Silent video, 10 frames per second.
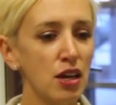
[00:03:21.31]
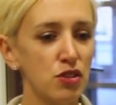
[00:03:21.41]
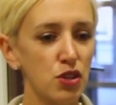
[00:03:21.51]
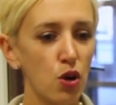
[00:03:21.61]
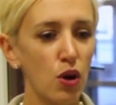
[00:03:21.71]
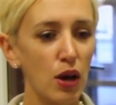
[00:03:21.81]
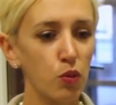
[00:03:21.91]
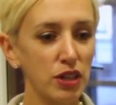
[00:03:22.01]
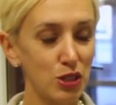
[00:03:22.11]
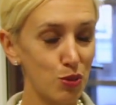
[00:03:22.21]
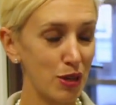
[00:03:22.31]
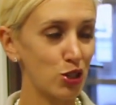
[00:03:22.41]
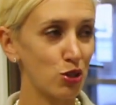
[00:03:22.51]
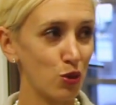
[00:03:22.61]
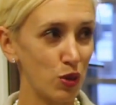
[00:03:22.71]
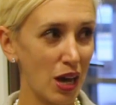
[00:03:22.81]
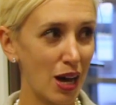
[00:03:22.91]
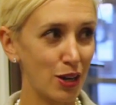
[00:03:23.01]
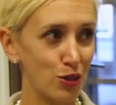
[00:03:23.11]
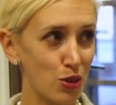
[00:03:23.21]
So I wanted to make sure that we
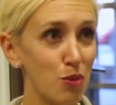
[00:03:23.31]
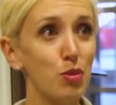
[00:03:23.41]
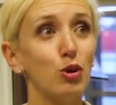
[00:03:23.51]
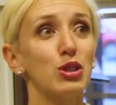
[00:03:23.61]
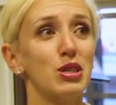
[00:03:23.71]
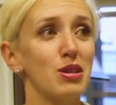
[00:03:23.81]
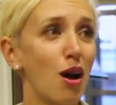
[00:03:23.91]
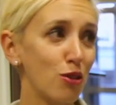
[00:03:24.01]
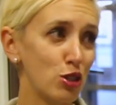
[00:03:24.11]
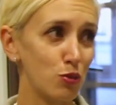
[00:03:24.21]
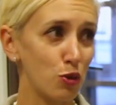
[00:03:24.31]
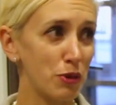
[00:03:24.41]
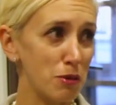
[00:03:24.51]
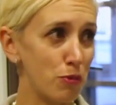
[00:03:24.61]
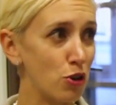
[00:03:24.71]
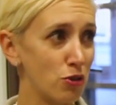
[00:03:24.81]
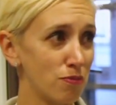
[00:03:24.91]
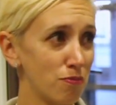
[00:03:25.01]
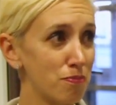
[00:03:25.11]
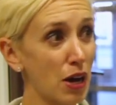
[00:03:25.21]
hired the most knowledgeable people
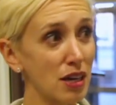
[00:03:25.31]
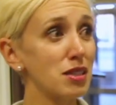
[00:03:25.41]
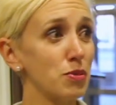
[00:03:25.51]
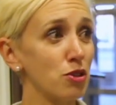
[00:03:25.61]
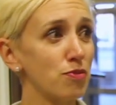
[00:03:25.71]
possible.